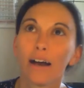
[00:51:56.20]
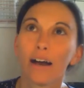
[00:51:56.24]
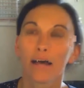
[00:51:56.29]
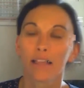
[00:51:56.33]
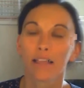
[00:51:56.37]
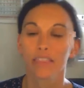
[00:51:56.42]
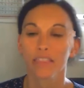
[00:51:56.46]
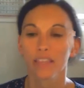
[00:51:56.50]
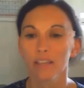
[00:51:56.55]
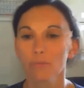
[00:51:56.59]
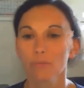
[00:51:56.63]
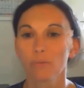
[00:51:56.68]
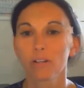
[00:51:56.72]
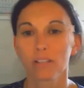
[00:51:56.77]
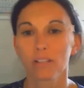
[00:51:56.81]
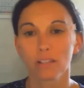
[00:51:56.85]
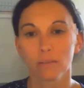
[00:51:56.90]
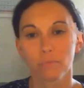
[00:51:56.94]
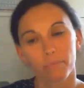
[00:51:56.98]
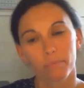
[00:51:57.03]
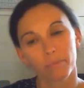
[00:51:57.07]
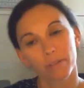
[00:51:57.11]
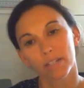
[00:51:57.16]
I think one of
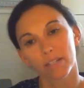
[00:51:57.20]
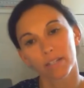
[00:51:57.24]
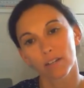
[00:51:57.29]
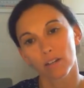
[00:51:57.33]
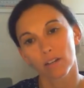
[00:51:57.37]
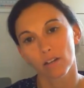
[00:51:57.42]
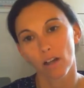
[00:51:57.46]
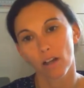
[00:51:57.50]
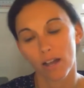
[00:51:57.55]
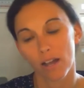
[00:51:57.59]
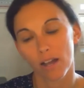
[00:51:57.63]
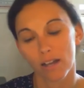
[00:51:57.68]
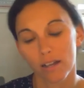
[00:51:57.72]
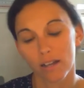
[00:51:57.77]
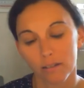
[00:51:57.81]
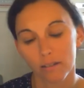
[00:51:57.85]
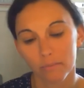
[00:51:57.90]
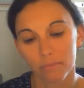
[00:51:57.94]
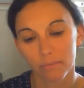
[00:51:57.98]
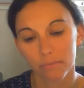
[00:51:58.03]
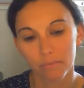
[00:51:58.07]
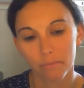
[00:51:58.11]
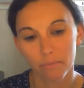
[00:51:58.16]
the big
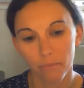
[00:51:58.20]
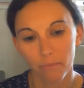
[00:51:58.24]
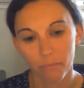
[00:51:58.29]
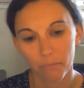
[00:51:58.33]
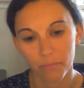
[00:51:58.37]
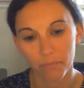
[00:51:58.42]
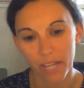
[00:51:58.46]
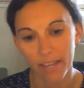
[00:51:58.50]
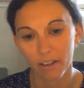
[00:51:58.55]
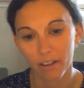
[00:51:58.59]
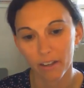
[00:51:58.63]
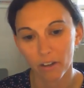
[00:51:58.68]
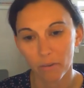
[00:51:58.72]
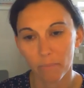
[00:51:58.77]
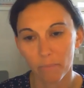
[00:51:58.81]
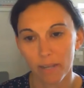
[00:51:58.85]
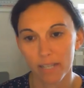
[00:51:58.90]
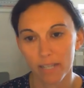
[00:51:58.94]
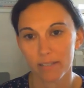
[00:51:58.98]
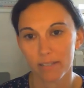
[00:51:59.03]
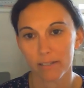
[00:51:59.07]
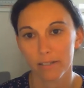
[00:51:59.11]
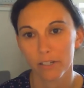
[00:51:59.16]
um, take home
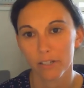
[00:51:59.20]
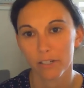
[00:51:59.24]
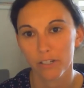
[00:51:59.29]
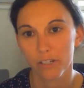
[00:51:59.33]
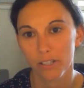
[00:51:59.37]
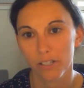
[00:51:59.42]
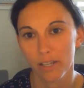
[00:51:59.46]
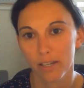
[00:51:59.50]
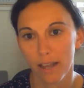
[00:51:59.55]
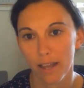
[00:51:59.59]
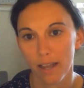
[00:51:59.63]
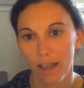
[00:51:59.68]
message that